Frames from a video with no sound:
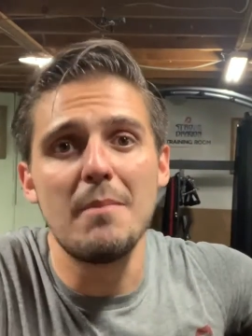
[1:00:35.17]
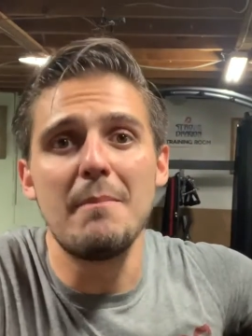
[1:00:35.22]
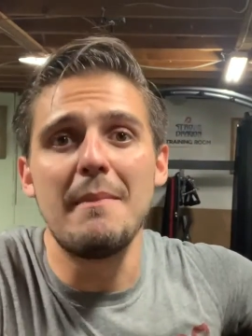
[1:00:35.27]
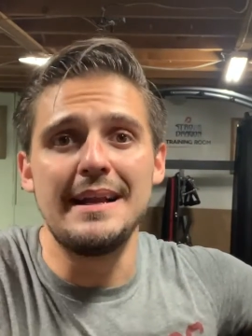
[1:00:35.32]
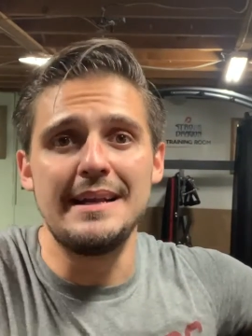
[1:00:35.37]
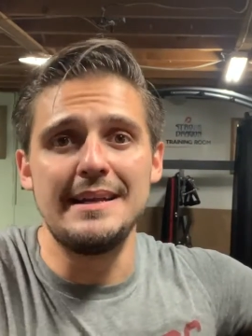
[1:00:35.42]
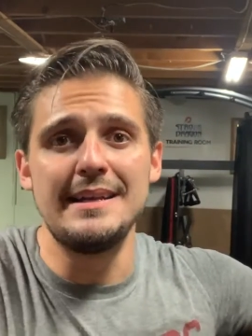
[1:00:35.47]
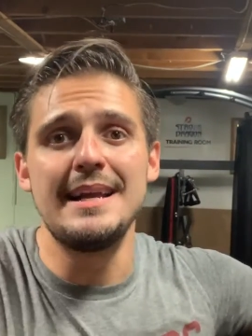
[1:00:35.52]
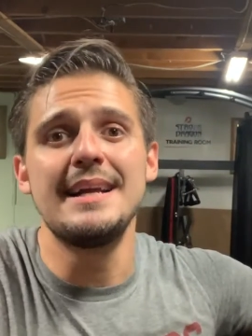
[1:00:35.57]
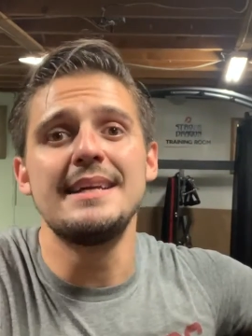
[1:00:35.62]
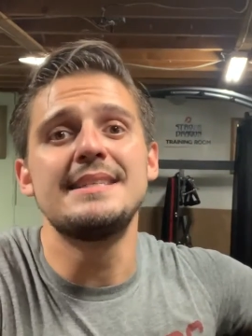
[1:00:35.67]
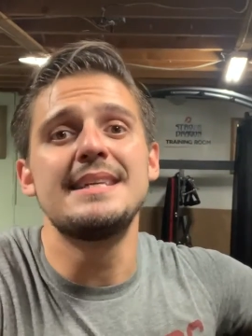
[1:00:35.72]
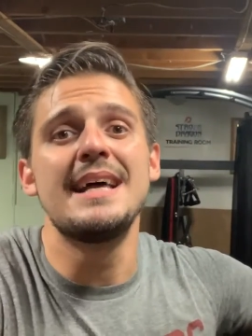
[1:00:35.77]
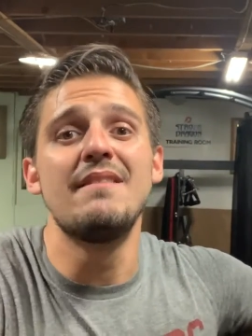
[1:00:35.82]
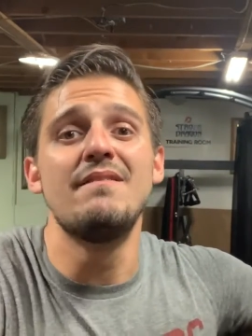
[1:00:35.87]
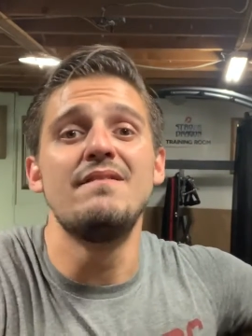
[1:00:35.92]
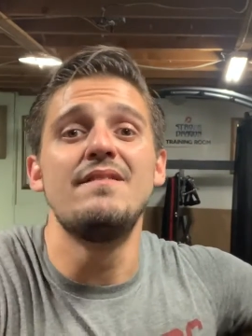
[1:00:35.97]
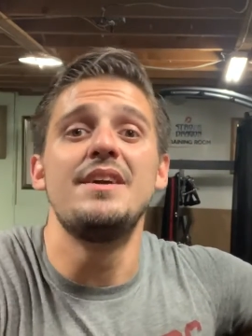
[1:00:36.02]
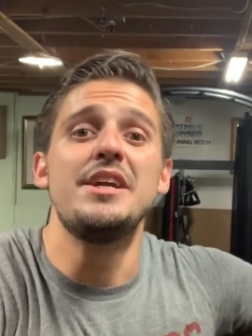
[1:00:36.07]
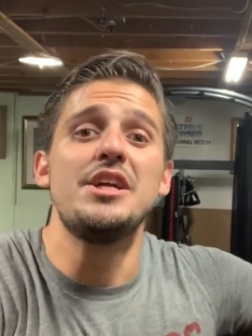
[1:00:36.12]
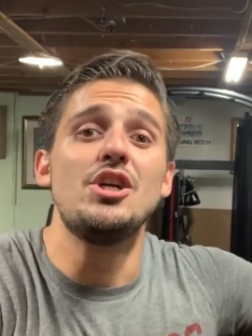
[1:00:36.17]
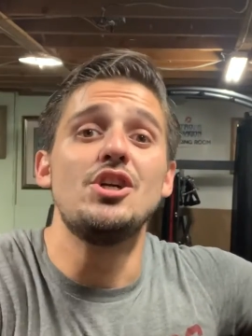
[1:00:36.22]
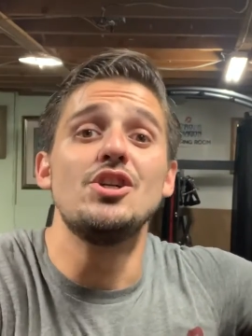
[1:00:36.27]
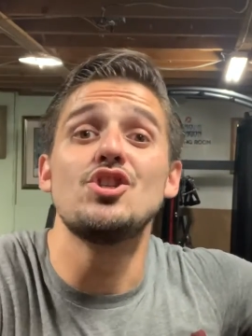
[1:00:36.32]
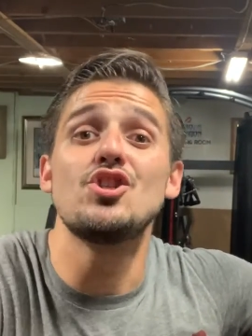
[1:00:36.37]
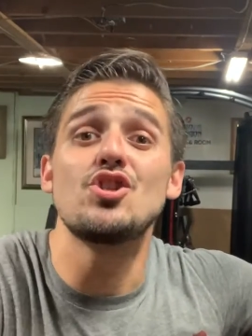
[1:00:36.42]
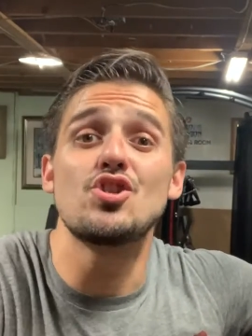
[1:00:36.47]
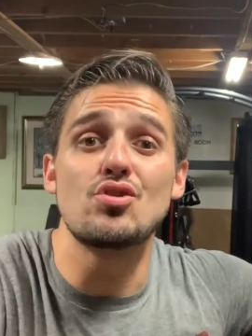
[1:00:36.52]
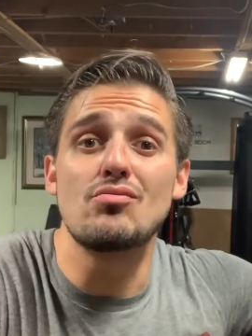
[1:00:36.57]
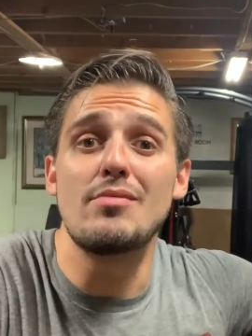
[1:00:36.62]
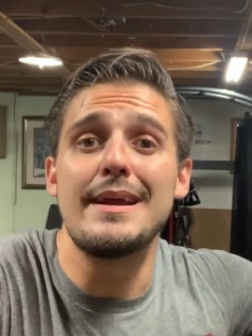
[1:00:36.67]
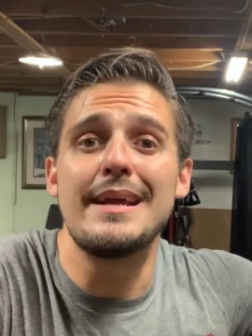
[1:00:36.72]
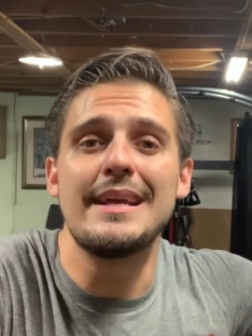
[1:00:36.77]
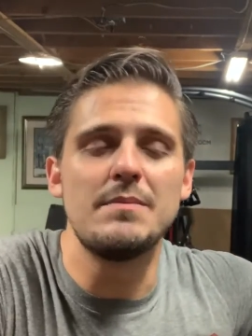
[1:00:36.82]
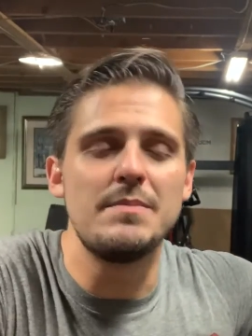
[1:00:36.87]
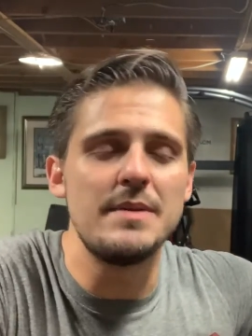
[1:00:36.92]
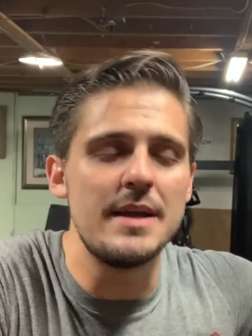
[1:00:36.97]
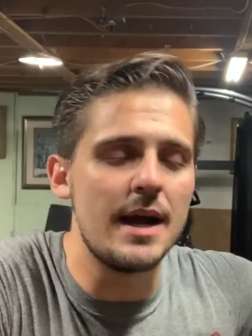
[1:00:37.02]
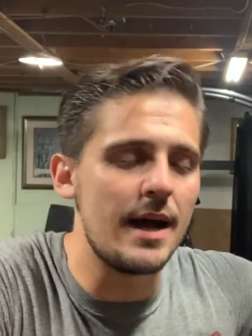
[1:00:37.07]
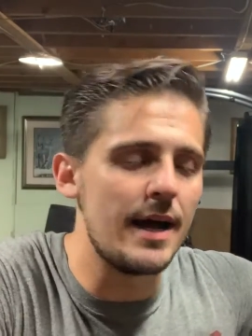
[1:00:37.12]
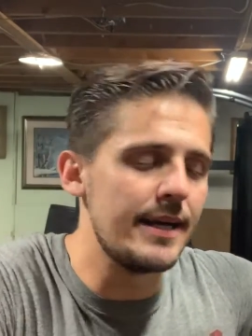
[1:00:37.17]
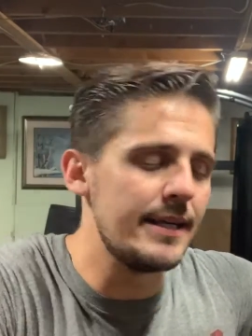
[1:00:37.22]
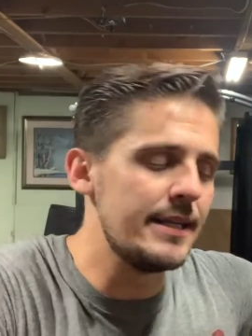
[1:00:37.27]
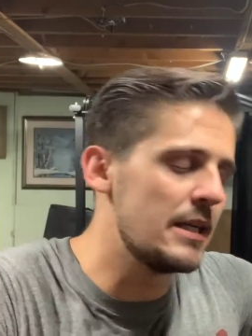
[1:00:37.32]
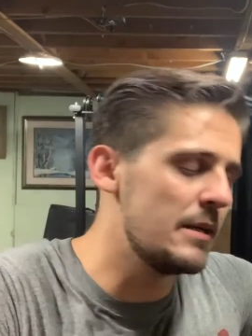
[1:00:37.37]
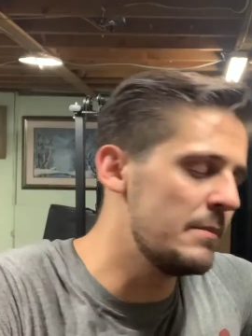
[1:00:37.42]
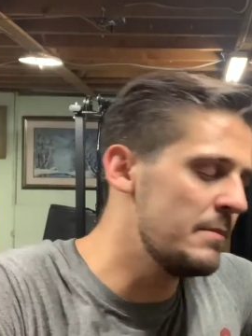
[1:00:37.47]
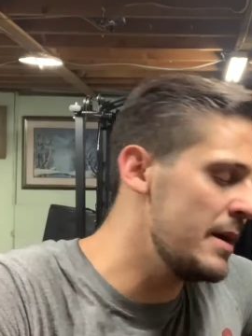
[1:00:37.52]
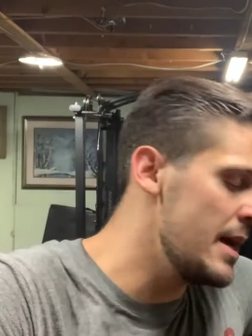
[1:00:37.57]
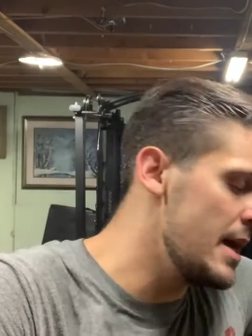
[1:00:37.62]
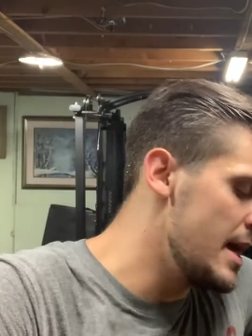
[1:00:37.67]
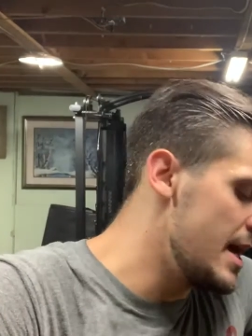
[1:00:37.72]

My legs have very good strength behind them,